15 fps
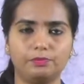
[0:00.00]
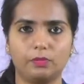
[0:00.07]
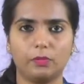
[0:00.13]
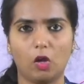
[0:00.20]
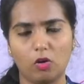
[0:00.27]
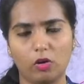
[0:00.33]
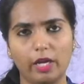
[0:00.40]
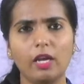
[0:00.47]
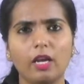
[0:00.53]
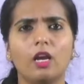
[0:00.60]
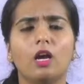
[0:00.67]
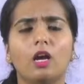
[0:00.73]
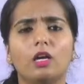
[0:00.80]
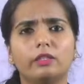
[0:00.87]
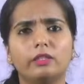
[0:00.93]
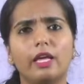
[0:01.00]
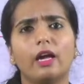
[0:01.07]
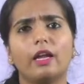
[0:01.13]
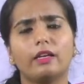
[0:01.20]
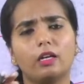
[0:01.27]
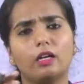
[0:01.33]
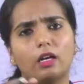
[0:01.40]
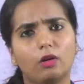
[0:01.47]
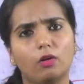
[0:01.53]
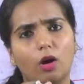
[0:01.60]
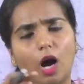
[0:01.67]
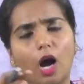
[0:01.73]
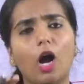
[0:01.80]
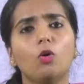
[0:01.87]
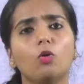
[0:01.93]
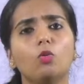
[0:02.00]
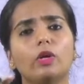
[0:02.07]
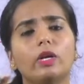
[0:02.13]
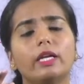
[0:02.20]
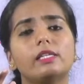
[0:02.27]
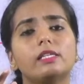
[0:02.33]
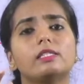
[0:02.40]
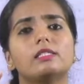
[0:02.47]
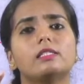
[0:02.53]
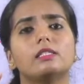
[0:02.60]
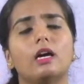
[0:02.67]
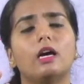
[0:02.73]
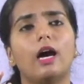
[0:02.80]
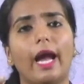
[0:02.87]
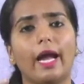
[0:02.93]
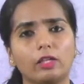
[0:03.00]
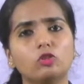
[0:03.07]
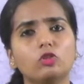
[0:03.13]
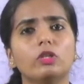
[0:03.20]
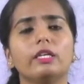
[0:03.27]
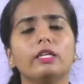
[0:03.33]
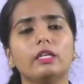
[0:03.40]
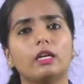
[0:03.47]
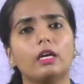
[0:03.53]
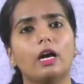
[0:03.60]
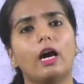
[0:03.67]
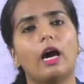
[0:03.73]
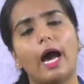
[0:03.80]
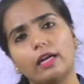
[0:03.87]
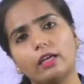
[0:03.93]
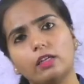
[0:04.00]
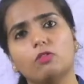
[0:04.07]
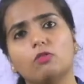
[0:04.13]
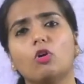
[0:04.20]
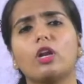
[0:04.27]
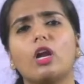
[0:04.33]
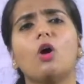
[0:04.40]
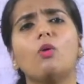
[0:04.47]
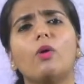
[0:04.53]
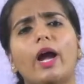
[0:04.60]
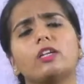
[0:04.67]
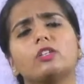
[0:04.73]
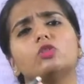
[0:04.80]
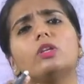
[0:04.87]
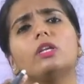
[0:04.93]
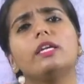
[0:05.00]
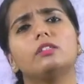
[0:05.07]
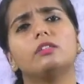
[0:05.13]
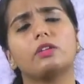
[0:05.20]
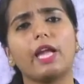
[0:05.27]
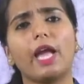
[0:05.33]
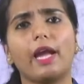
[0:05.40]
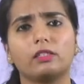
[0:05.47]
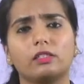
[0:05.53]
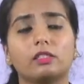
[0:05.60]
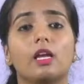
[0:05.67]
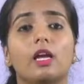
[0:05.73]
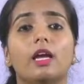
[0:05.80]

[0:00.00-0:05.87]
Okay, they are how it is actually active or how actually it reacts